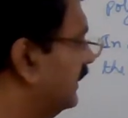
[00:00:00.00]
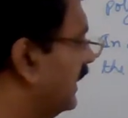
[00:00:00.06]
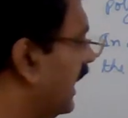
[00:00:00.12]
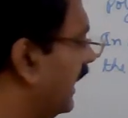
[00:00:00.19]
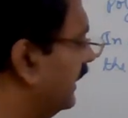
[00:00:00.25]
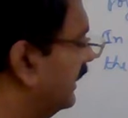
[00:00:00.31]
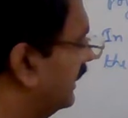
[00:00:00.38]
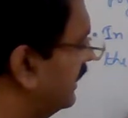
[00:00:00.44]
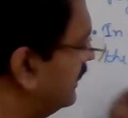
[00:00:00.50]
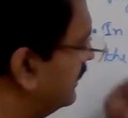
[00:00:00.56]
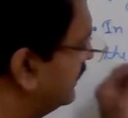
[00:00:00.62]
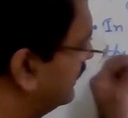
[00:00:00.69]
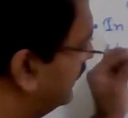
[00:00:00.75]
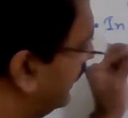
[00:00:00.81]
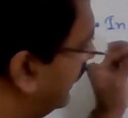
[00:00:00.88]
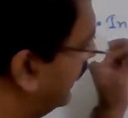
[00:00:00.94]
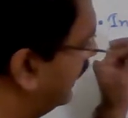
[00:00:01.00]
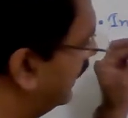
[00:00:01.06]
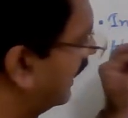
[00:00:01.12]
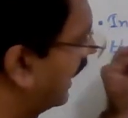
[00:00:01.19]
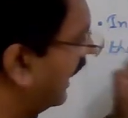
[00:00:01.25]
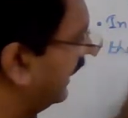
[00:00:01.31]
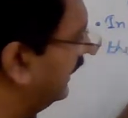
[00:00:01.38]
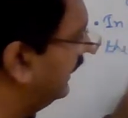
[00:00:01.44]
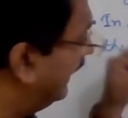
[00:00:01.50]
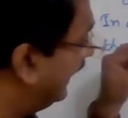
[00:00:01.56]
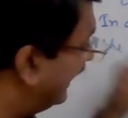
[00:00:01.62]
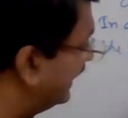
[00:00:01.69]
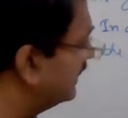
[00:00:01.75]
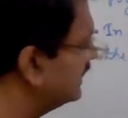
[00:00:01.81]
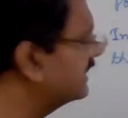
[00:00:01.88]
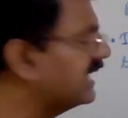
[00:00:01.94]
diagonals, they lie
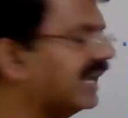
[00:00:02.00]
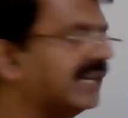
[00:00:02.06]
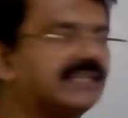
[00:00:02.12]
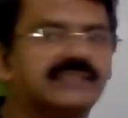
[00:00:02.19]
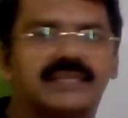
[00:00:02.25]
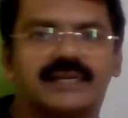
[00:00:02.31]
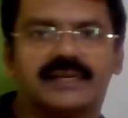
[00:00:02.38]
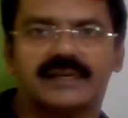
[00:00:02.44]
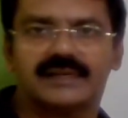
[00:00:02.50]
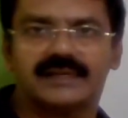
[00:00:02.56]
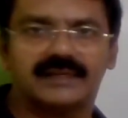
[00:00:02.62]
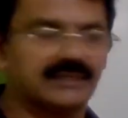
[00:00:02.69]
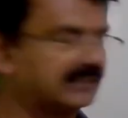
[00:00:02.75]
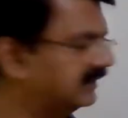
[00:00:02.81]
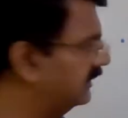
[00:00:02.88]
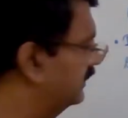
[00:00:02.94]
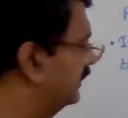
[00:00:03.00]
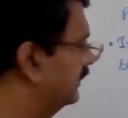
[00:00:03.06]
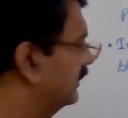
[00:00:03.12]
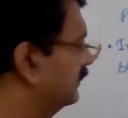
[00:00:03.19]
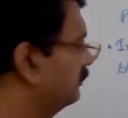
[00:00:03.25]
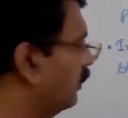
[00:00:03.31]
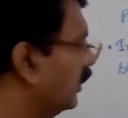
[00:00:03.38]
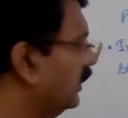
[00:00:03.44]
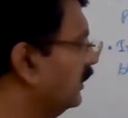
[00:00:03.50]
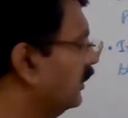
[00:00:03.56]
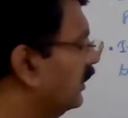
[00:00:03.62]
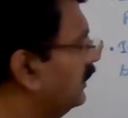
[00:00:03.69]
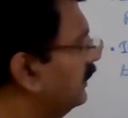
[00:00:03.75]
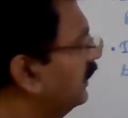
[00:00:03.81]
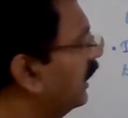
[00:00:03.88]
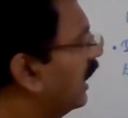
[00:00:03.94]
inside the
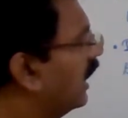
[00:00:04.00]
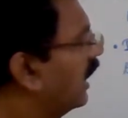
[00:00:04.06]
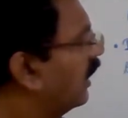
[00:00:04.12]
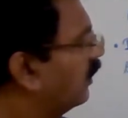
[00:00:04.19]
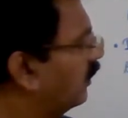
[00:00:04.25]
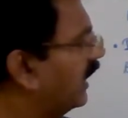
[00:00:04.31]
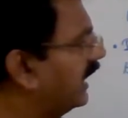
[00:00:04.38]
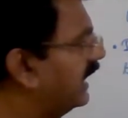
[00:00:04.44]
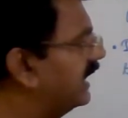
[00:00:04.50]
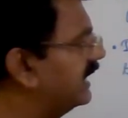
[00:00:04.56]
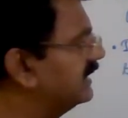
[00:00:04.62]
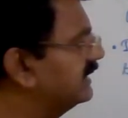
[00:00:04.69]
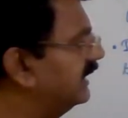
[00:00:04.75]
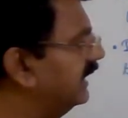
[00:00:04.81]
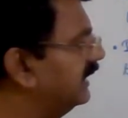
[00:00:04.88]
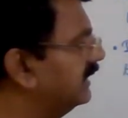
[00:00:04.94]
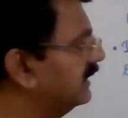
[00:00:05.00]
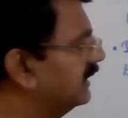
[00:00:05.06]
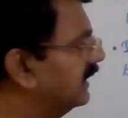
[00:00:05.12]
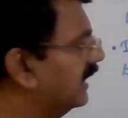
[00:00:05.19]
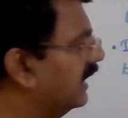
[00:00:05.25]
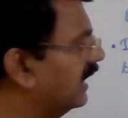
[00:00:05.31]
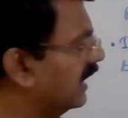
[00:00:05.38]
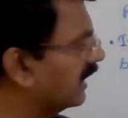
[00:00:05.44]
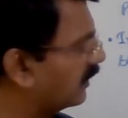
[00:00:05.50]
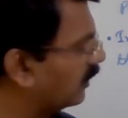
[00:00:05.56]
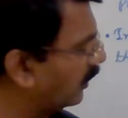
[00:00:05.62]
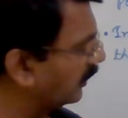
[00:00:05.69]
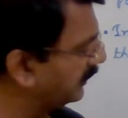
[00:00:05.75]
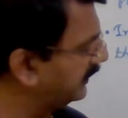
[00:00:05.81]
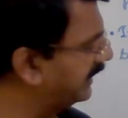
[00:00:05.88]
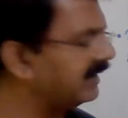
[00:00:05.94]
polygon, whereas in a
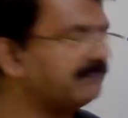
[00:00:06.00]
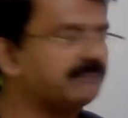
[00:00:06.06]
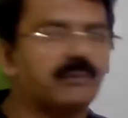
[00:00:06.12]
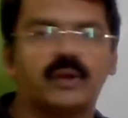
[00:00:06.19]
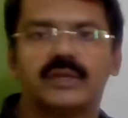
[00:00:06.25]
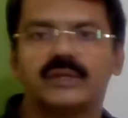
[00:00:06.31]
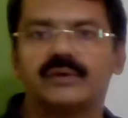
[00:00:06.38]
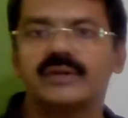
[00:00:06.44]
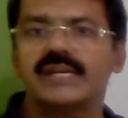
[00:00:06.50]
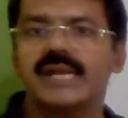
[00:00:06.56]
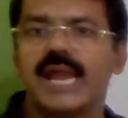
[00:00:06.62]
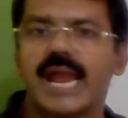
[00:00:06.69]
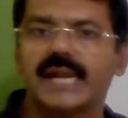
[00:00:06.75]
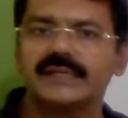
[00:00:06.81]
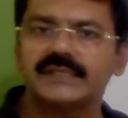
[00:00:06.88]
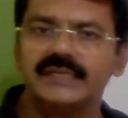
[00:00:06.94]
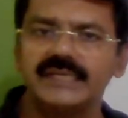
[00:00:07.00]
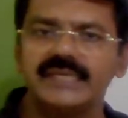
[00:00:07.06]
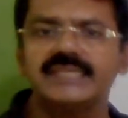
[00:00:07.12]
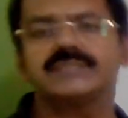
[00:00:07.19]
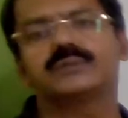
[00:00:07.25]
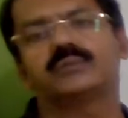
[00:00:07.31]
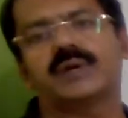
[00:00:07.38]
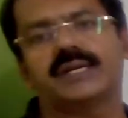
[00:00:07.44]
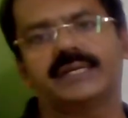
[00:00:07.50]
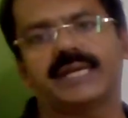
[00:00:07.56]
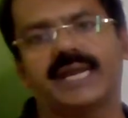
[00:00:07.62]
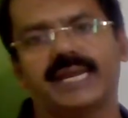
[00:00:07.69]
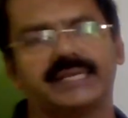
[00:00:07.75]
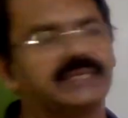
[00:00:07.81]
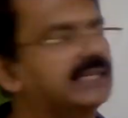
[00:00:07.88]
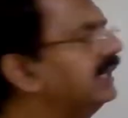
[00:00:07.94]
concave polygon, at least one
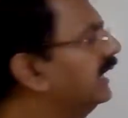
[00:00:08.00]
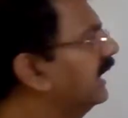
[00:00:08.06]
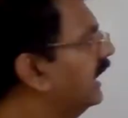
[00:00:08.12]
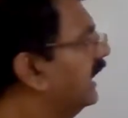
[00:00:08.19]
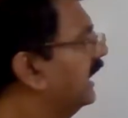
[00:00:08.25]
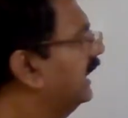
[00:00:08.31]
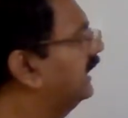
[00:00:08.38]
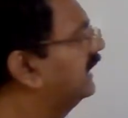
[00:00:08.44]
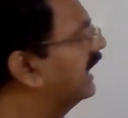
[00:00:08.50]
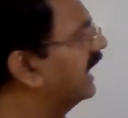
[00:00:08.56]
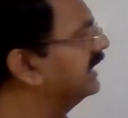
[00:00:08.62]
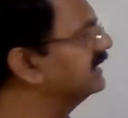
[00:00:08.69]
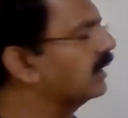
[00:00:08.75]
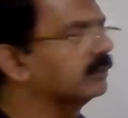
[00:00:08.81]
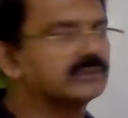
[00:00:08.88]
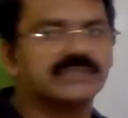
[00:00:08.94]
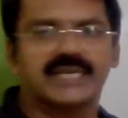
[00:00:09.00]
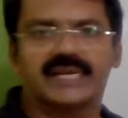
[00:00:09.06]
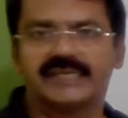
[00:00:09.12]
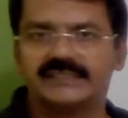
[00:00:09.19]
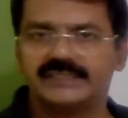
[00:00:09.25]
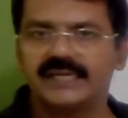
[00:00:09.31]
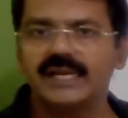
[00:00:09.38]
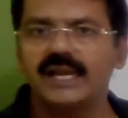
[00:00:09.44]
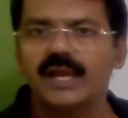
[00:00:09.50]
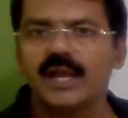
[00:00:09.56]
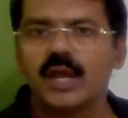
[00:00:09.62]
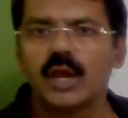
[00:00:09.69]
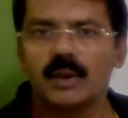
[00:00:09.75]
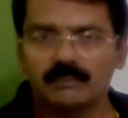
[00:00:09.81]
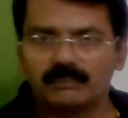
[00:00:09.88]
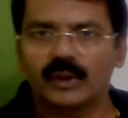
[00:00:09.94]
diagonal, it lies outside the
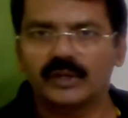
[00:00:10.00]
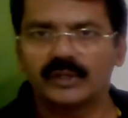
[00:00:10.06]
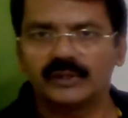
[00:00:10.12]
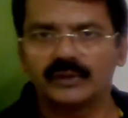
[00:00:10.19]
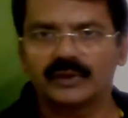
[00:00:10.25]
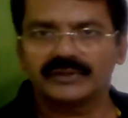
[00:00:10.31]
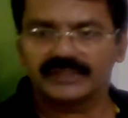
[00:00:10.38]
polygon.